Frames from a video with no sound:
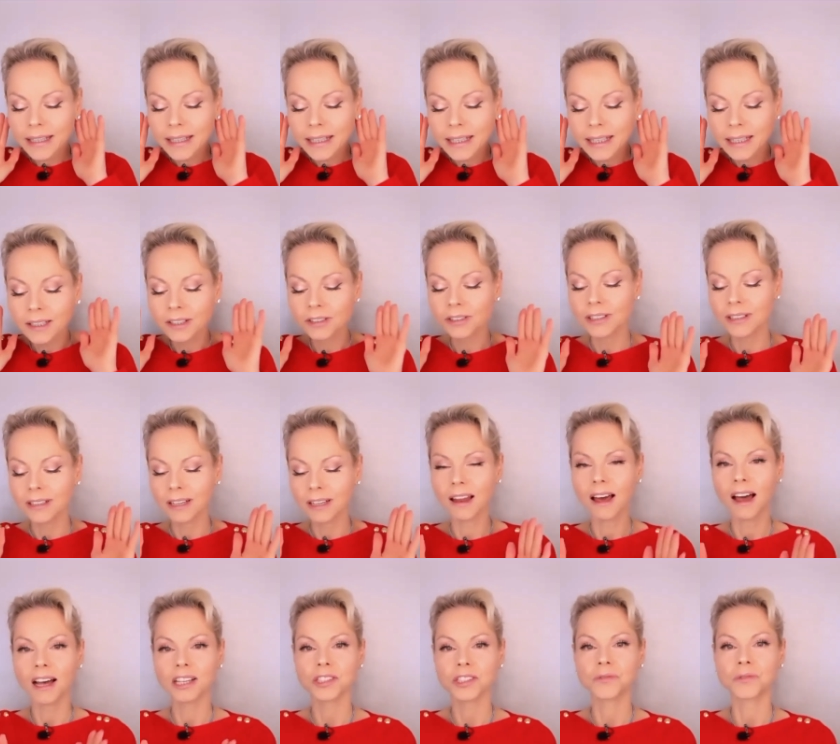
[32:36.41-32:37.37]
hear in the
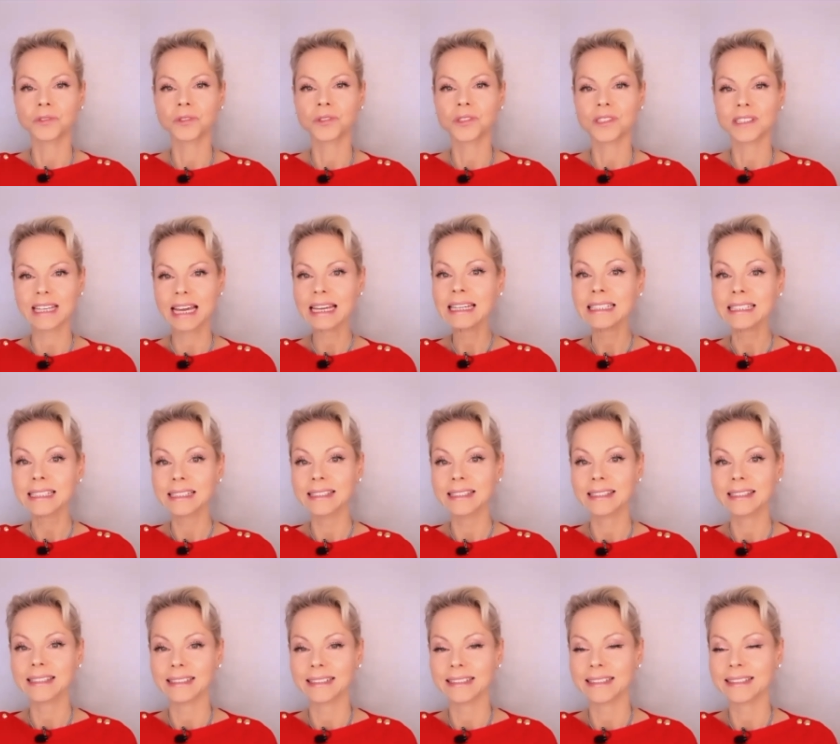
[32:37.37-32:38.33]
last few
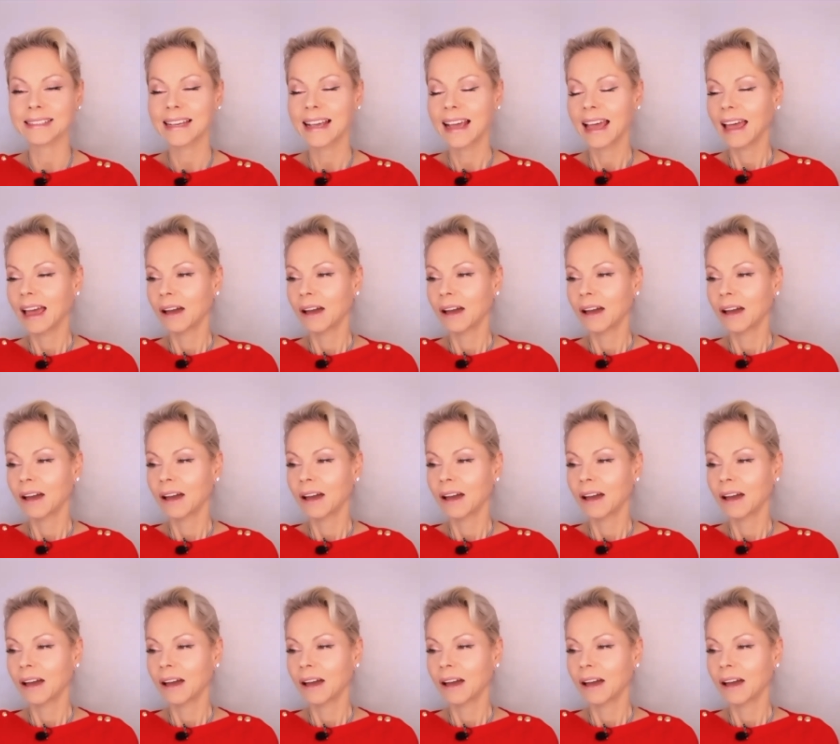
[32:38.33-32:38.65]
sentences